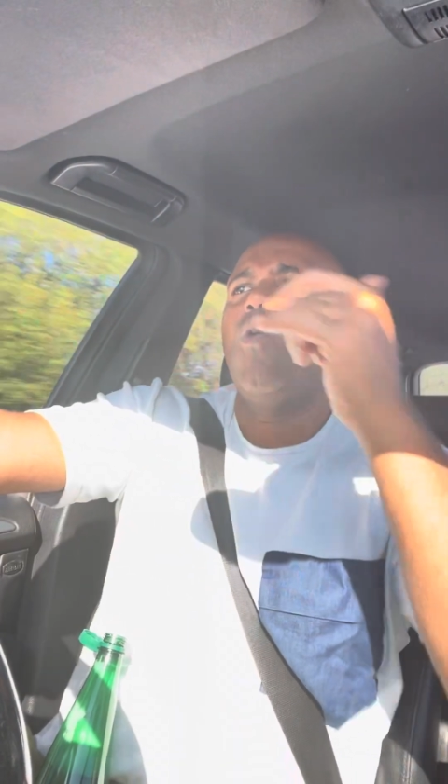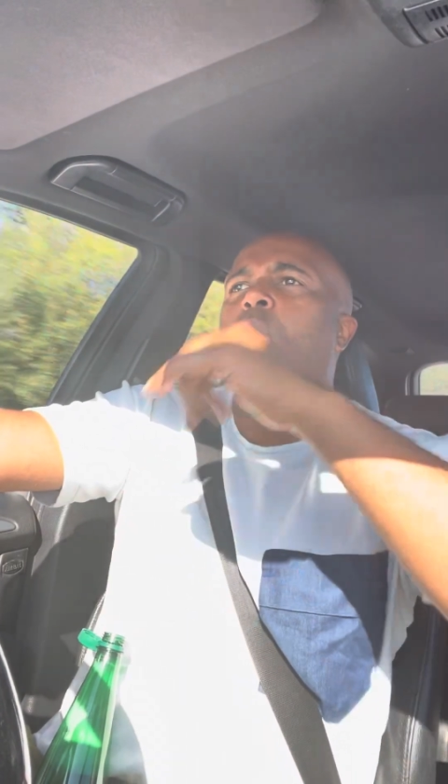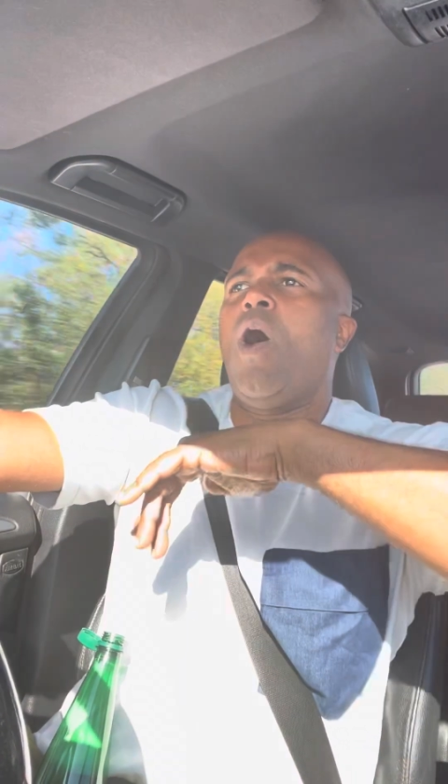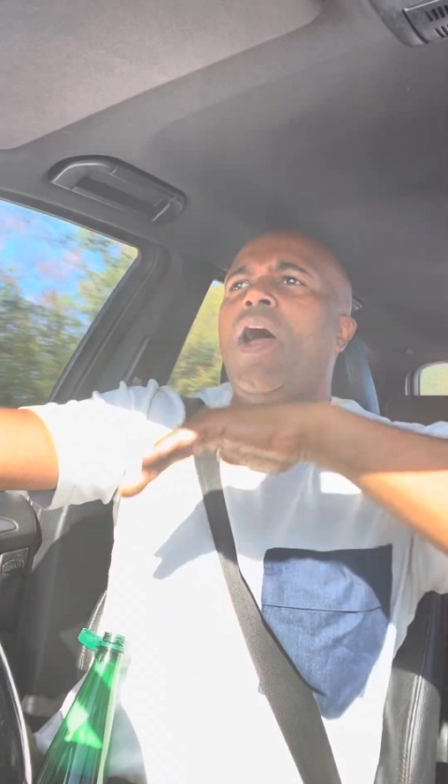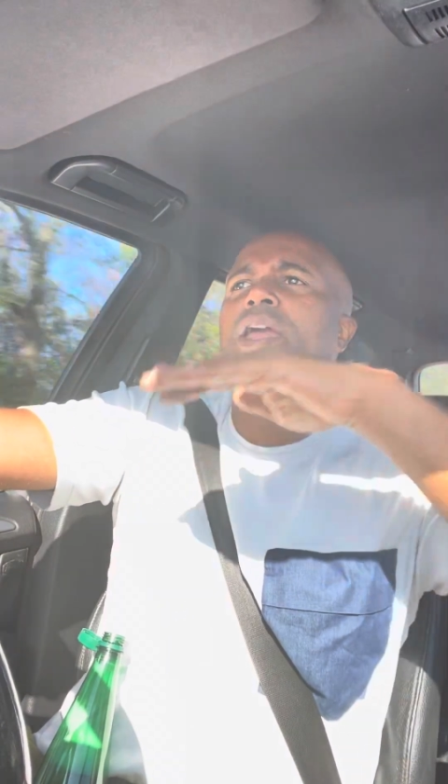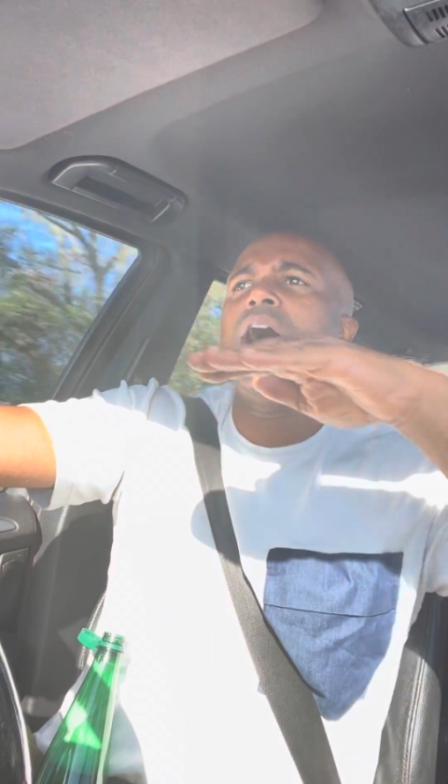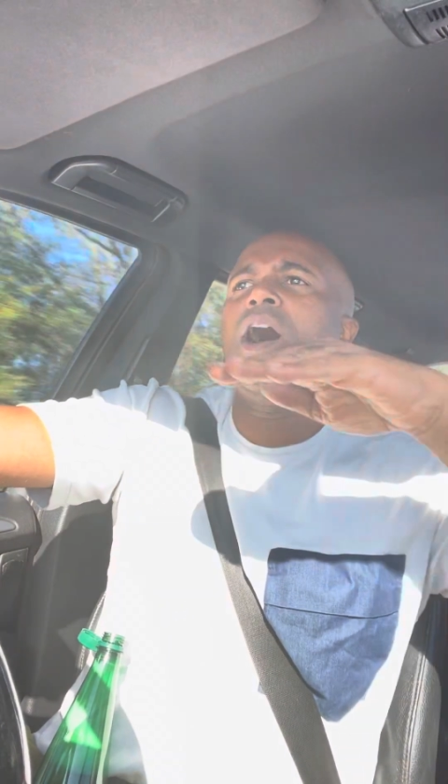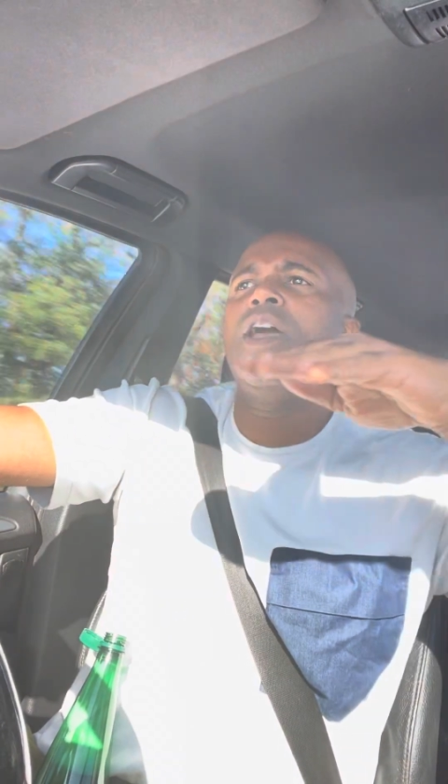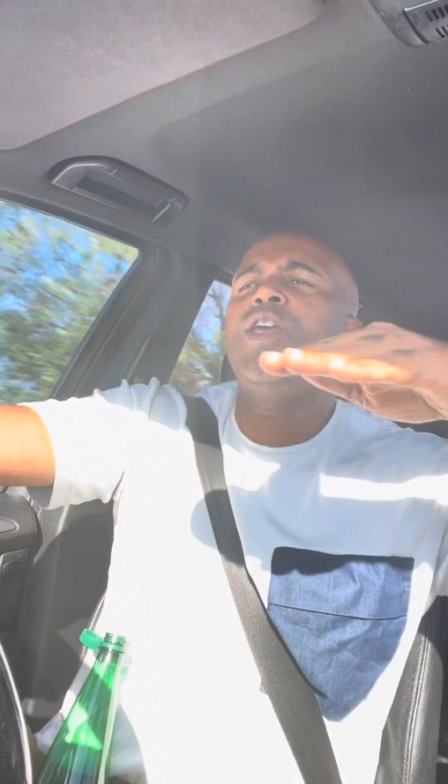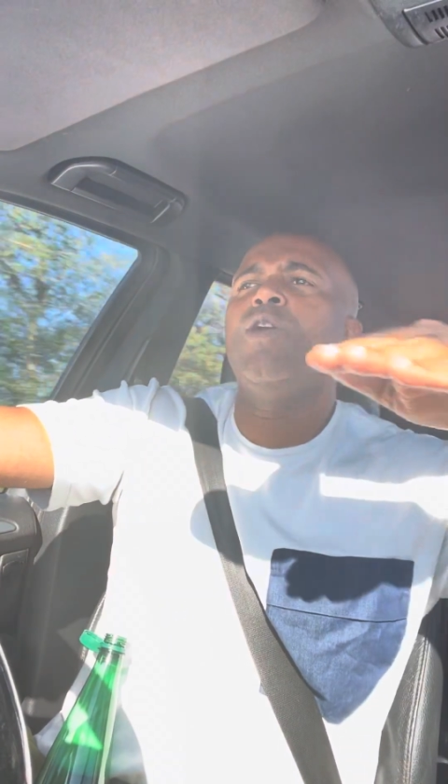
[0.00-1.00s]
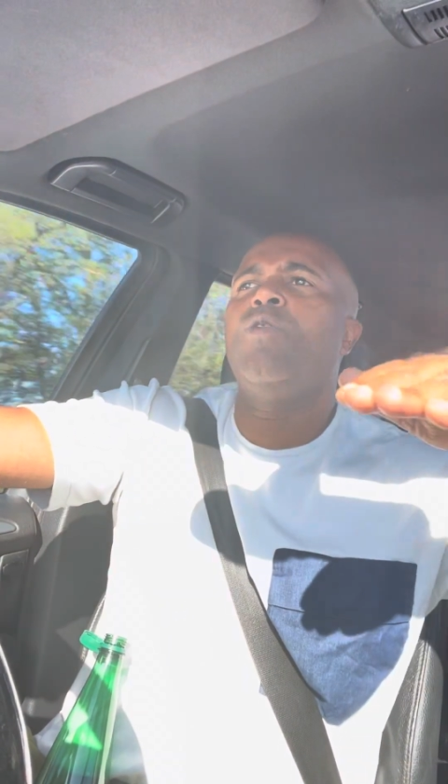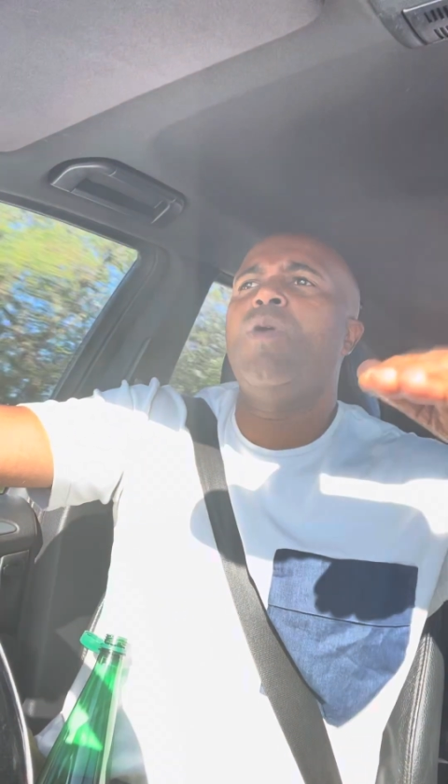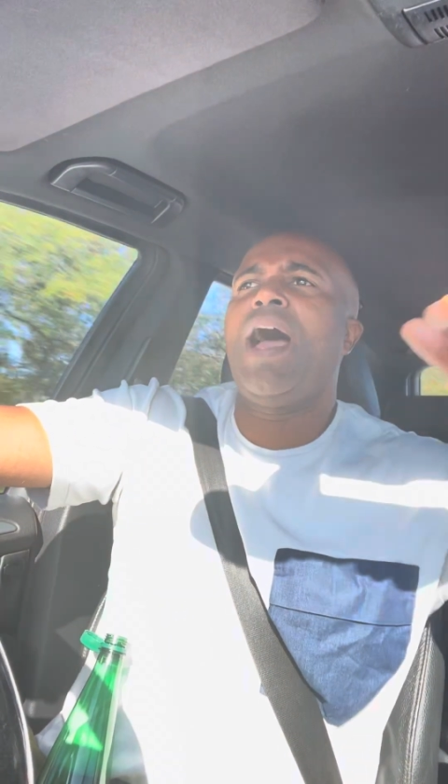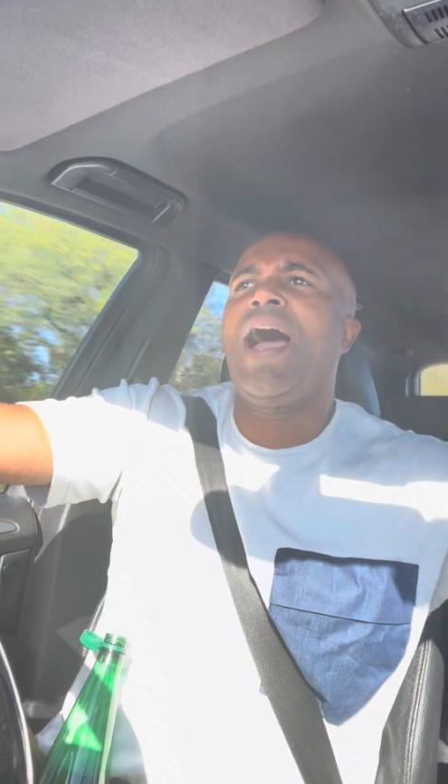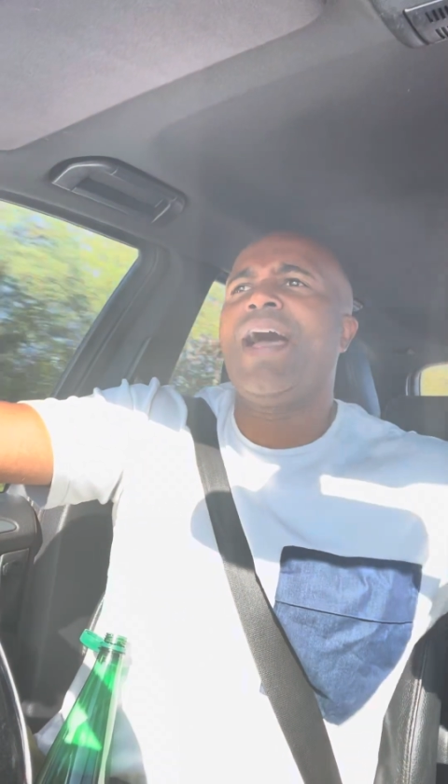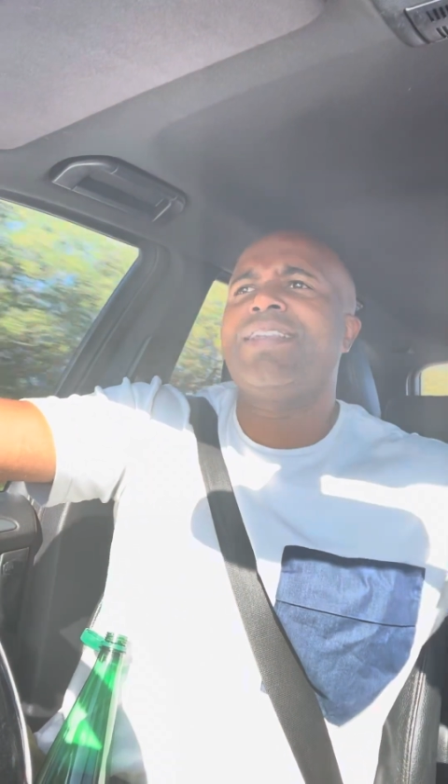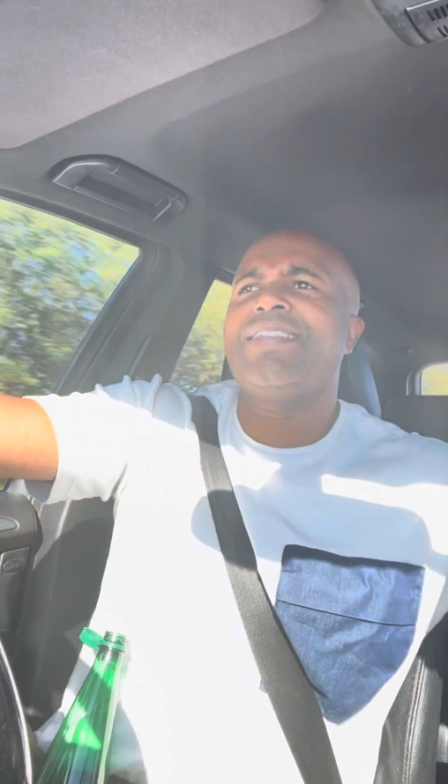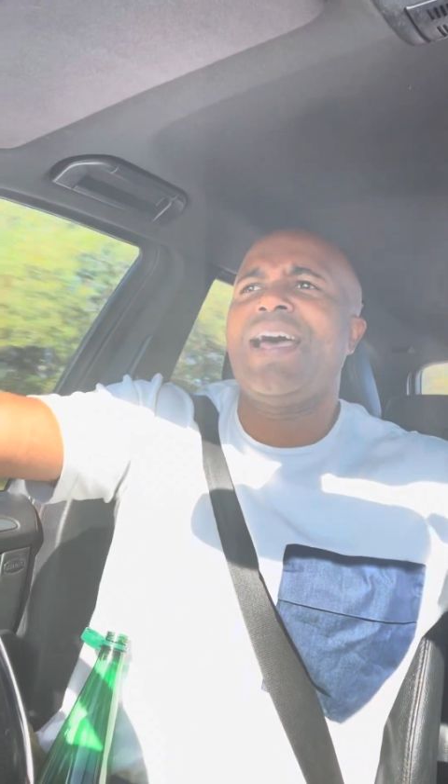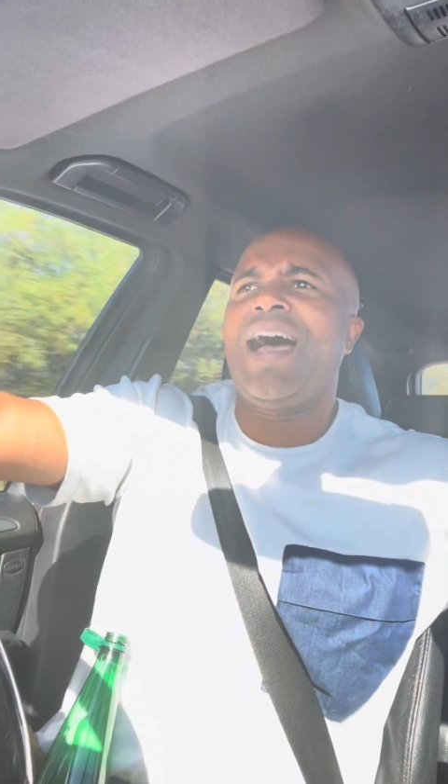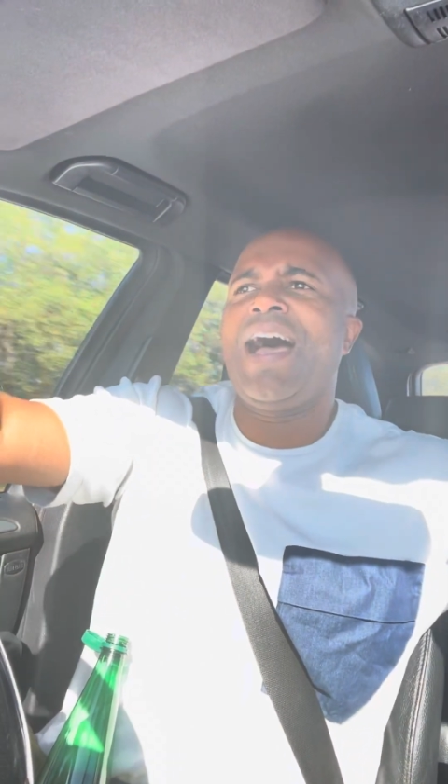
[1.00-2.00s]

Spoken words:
why are you at